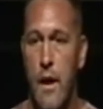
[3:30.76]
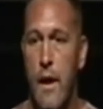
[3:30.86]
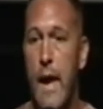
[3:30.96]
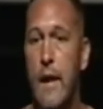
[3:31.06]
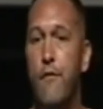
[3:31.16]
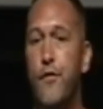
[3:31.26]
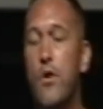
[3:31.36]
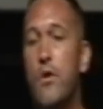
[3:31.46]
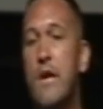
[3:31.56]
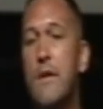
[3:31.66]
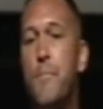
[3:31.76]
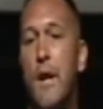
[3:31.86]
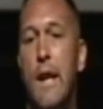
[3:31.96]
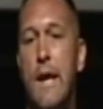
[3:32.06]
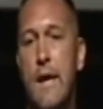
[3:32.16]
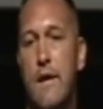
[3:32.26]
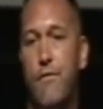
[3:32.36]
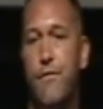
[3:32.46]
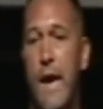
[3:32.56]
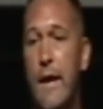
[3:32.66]
And if you can
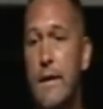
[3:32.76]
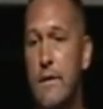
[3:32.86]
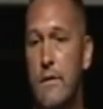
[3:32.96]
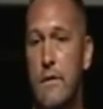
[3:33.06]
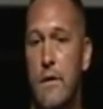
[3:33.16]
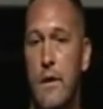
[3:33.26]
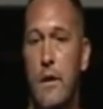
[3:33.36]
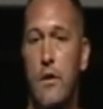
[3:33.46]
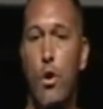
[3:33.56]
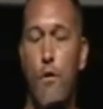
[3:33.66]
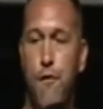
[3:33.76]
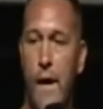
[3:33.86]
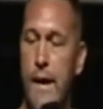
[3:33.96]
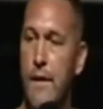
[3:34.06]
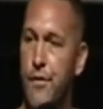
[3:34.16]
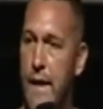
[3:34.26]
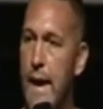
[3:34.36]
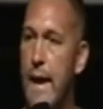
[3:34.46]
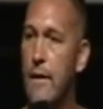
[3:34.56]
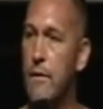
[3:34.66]
believe and your faith
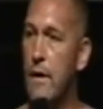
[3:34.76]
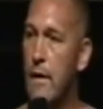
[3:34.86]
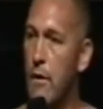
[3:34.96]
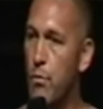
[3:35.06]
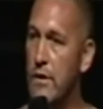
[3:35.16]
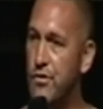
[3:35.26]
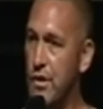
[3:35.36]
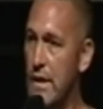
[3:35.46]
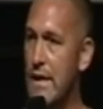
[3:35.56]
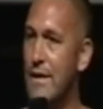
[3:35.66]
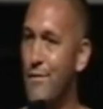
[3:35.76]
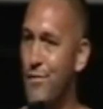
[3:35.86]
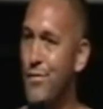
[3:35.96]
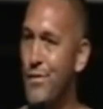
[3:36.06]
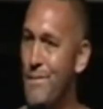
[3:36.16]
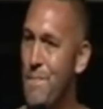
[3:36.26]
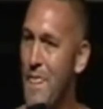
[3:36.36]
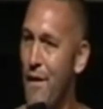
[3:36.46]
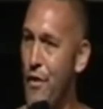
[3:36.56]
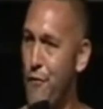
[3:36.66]
can receive
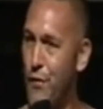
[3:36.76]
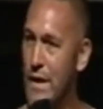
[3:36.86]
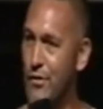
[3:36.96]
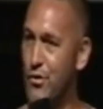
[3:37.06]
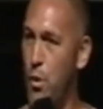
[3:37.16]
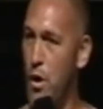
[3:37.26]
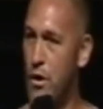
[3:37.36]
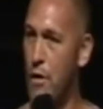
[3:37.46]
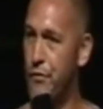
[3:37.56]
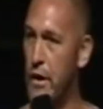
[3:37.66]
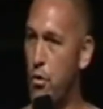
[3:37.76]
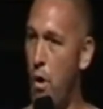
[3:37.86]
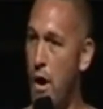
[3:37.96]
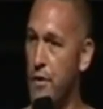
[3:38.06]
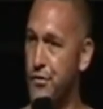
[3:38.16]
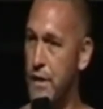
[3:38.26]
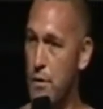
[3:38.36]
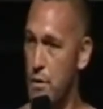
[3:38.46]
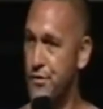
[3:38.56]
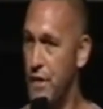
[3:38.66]
the finished work of the cross, there
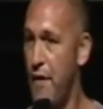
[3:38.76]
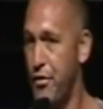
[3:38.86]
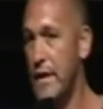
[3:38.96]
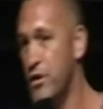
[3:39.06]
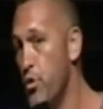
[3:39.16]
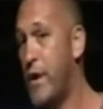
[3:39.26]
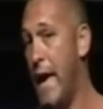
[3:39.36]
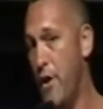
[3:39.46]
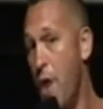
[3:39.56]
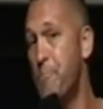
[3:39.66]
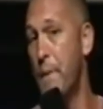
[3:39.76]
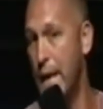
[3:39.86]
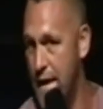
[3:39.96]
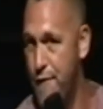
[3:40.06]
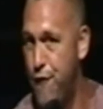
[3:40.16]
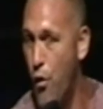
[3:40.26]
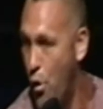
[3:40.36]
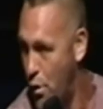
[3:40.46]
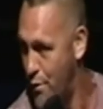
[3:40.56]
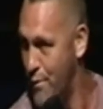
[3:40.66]
is nothing you cannot believe for
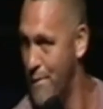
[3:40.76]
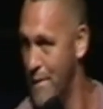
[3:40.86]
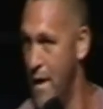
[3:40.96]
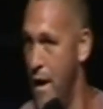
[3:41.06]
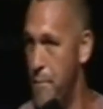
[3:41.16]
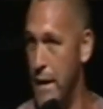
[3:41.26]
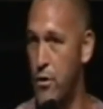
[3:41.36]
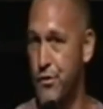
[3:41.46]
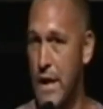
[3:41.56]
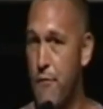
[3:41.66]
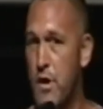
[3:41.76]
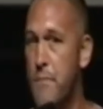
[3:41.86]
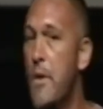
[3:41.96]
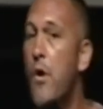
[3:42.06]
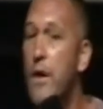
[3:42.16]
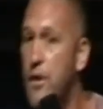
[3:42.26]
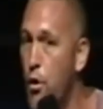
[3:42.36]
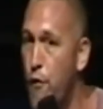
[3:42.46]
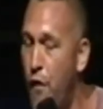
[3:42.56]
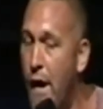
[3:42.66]
because every miracle
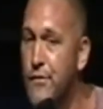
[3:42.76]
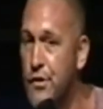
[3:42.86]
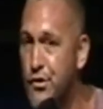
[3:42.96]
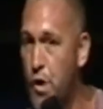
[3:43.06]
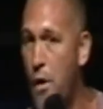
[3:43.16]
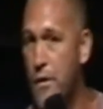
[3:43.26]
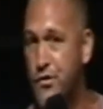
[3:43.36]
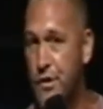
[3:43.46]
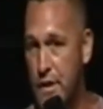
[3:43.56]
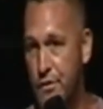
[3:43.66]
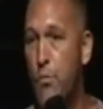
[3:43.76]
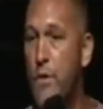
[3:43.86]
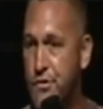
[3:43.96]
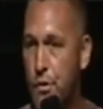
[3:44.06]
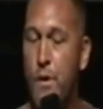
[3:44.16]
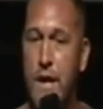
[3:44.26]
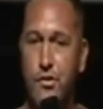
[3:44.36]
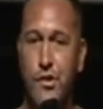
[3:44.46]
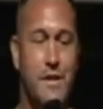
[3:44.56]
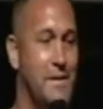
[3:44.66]
finds its origin in the resurrection.